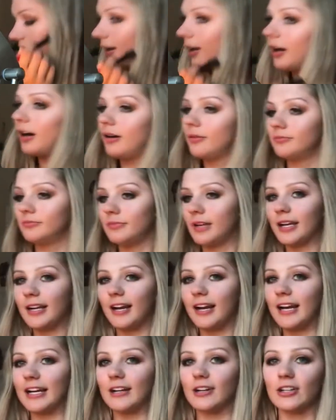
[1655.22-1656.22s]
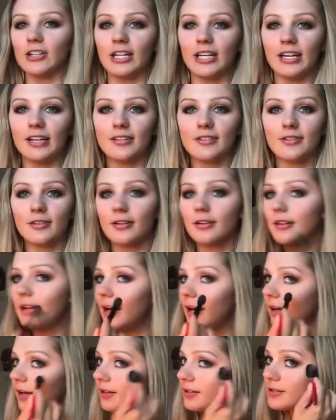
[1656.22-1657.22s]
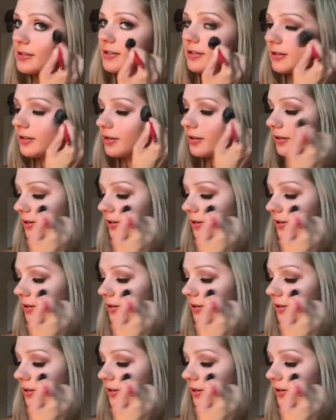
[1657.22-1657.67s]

I kind of already answered that.